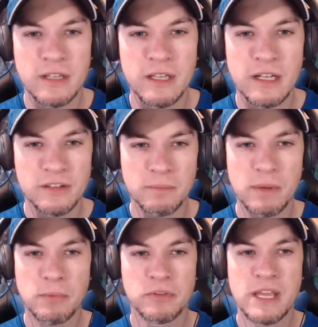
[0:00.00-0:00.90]
And some
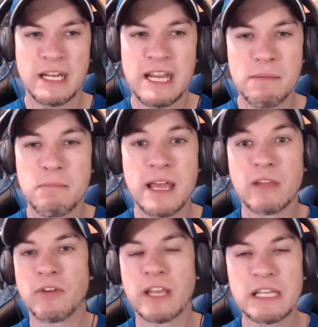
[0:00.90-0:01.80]
people thinking he may
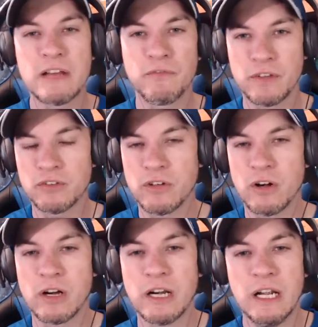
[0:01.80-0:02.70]
even get that 5th
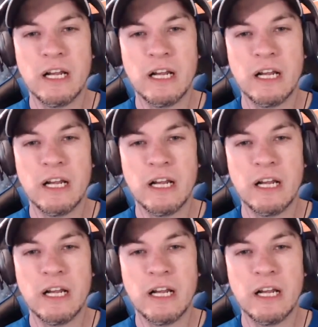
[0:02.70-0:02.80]
star